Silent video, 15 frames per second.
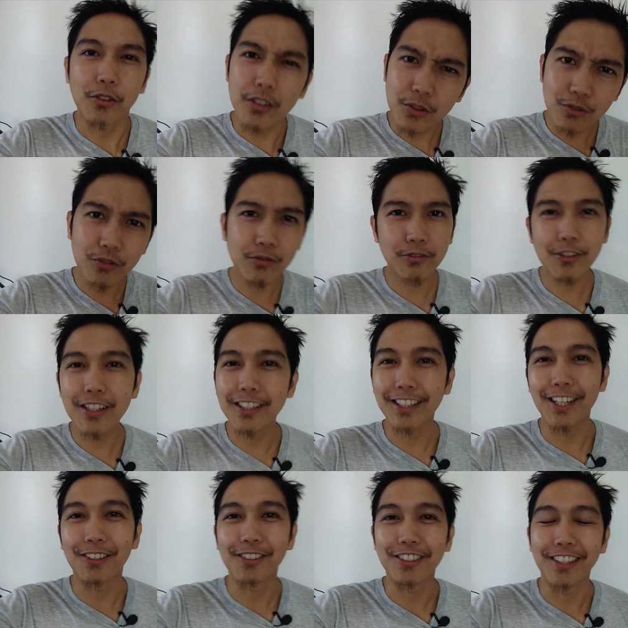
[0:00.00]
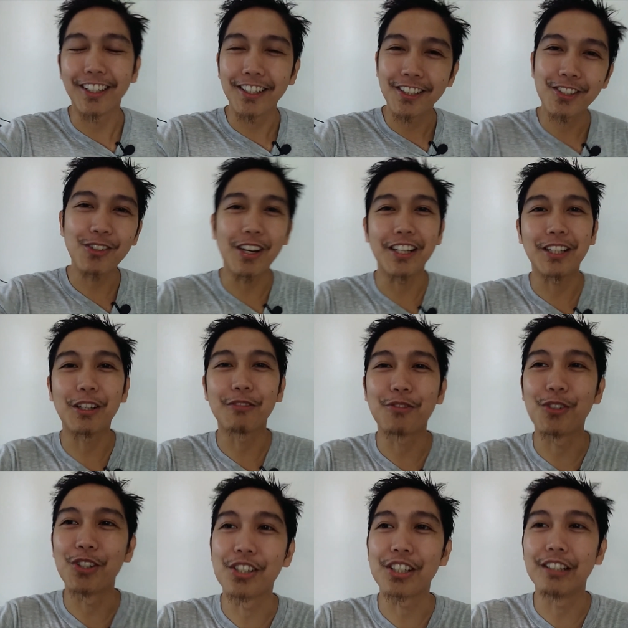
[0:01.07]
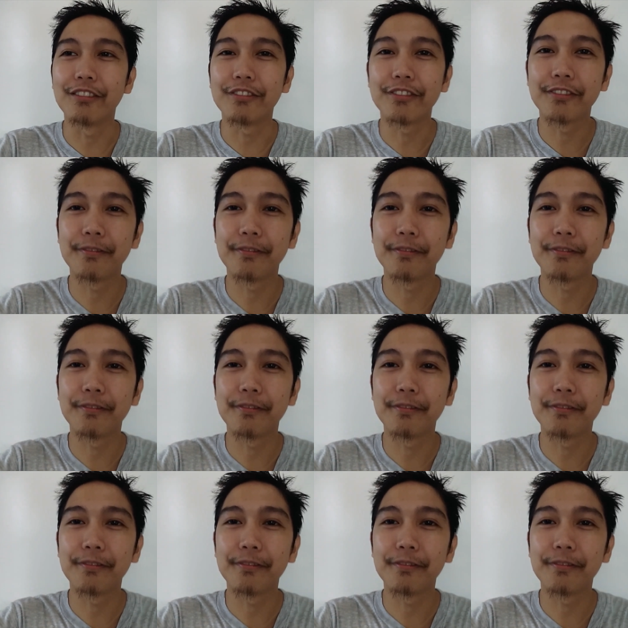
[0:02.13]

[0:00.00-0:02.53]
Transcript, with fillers: Okay? So, try it out, okay? Try it out for yourself.